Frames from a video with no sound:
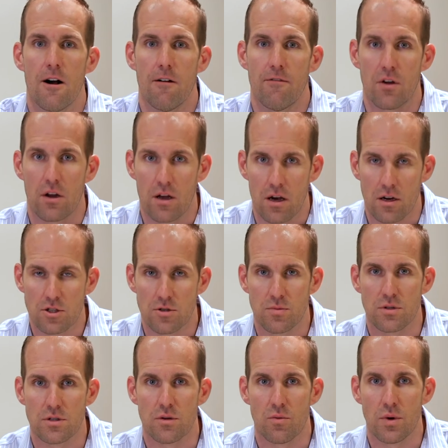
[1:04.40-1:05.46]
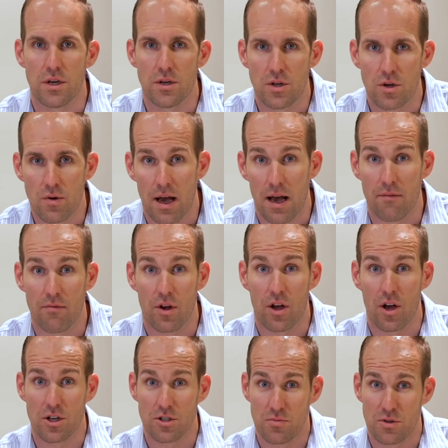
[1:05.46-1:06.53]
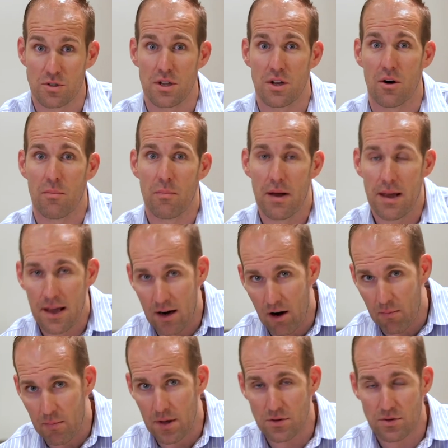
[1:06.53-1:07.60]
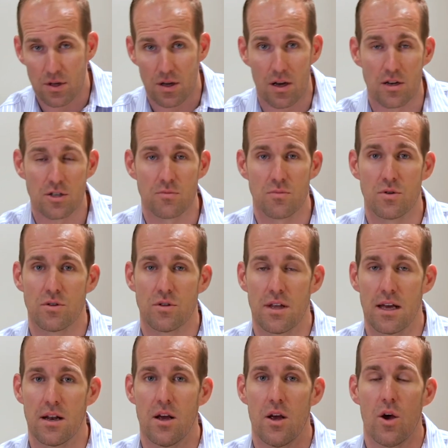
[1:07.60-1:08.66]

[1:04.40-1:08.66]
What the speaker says: of the customers that we do have, the customers that are paying our bills, the customers that